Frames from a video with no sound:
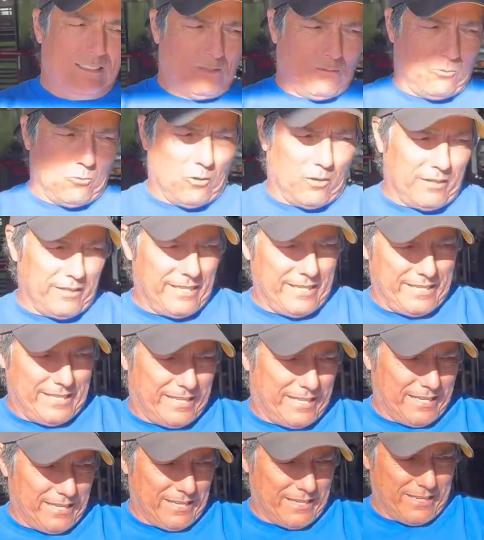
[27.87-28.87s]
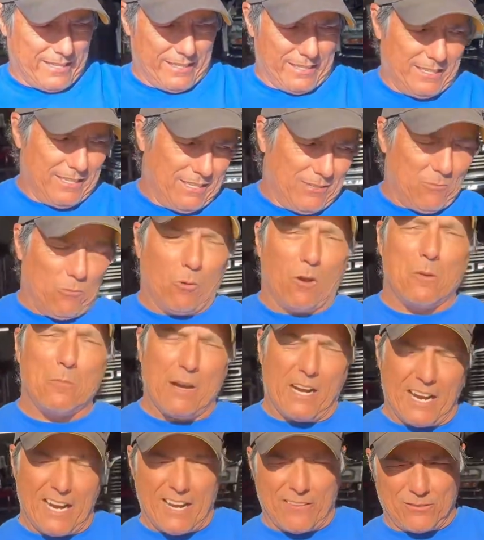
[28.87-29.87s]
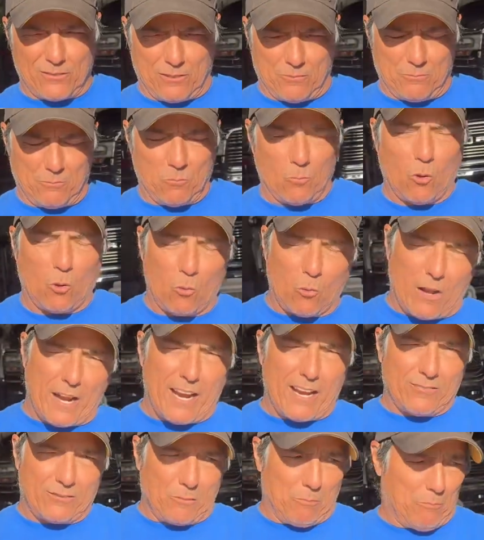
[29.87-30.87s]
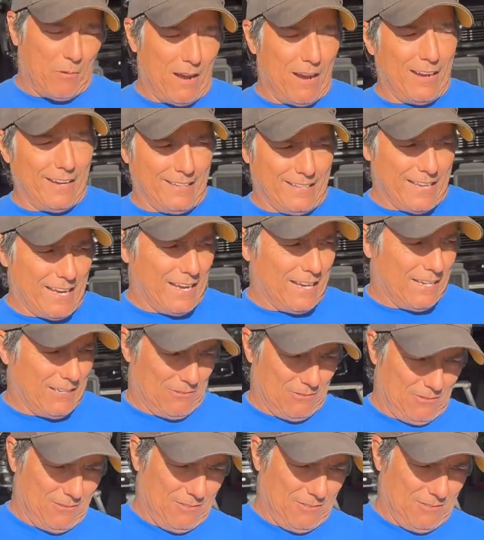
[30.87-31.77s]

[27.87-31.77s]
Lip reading: What did he get? What do I have to buy now?